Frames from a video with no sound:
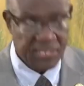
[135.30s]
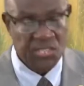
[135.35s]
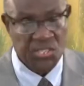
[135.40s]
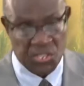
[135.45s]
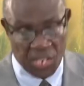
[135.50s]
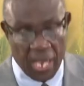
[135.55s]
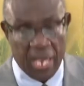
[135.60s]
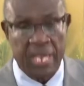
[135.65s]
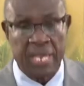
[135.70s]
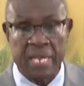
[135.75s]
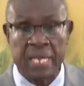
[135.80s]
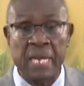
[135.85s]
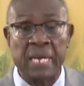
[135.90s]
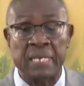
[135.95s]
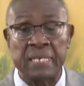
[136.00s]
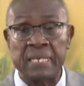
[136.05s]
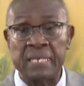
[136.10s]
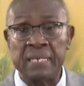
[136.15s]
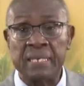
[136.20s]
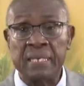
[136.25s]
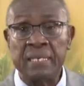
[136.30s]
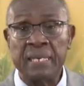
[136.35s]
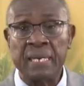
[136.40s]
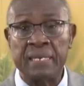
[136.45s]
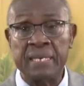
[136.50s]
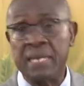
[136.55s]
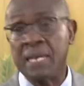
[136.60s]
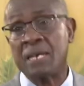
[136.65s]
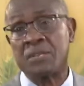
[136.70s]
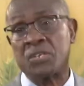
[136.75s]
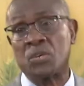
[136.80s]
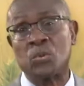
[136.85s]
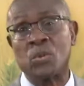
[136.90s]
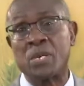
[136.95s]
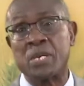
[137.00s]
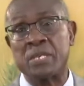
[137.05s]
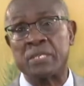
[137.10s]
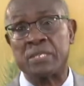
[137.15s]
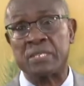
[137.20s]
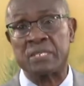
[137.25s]
saying," and here are the
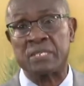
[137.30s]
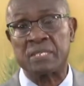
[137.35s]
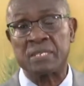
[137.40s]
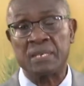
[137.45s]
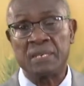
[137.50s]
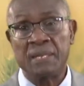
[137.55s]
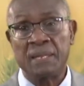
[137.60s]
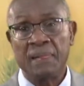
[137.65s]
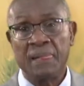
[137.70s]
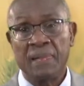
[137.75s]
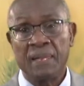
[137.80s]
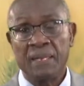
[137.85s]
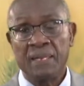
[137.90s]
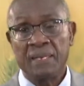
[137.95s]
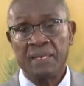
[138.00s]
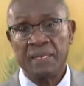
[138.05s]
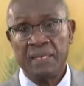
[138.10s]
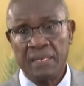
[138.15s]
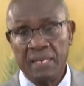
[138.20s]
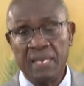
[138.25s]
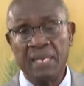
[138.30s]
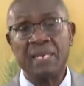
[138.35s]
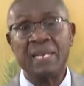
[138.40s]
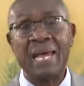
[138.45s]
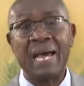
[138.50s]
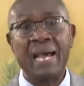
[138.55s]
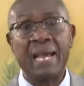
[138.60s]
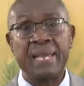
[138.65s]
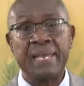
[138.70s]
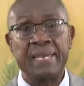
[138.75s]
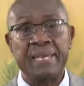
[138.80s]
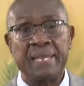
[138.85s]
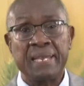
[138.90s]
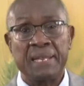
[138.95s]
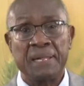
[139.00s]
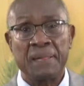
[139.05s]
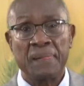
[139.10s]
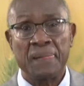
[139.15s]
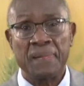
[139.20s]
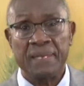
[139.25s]
words, "Eli,
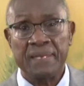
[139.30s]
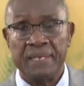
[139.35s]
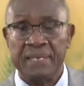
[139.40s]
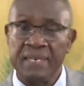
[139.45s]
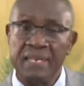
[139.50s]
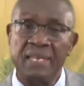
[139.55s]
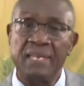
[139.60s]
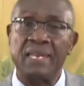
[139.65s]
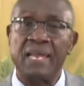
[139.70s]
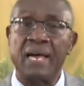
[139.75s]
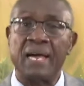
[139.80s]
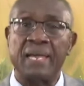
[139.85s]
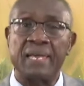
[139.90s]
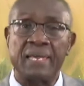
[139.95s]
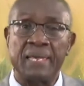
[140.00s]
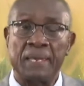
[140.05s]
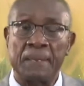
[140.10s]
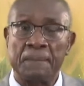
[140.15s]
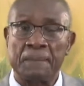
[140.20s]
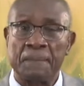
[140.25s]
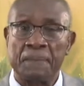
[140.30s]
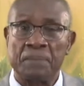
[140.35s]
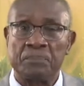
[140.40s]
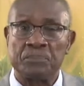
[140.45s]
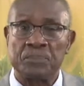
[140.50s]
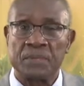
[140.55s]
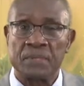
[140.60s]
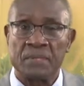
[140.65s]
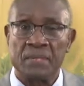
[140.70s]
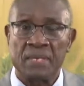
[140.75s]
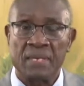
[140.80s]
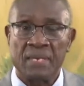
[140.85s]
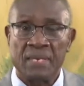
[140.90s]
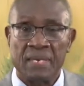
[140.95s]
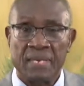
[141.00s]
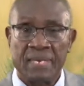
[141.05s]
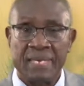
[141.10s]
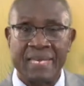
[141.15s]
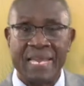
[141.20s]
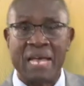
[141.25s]
Eli,
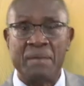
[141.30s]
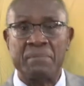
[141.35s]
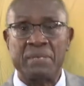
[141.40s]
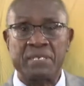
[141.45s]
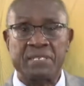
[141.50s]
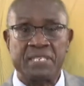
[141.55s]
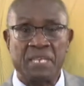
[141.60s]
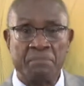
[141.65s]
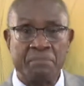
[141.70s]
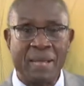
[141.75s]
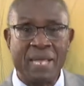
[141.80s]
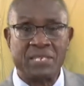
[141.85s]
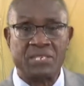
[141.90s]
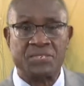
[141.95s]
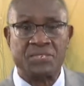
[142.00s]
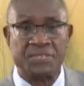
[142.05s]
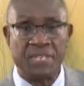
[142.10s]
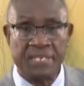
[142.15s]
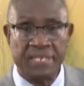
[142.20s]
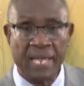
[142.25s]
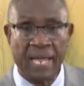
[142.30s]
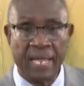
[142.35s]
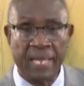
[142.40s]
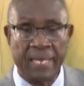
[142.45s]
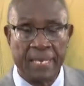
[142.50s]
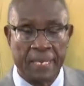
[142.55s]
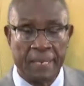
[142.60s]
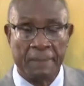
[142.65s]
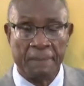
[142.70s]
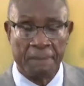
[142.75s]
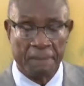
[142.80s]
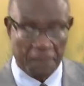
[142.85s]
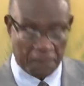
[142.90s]
lama sabachthani,"